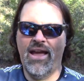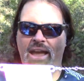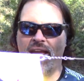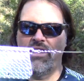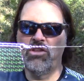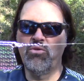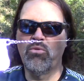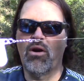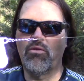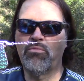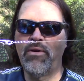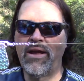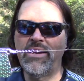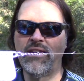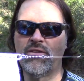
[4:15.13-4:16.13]
and you are
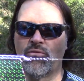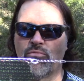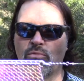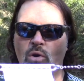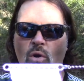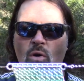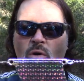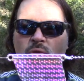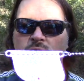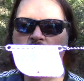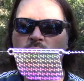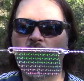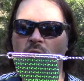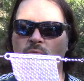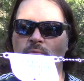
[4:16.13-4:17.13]
ready to roll,
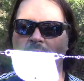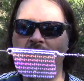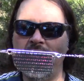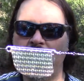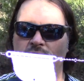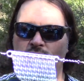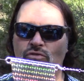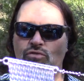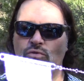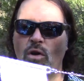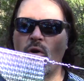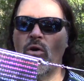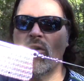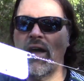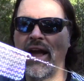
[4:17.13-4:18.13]
you are ready to
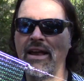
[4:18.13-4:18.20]
troll,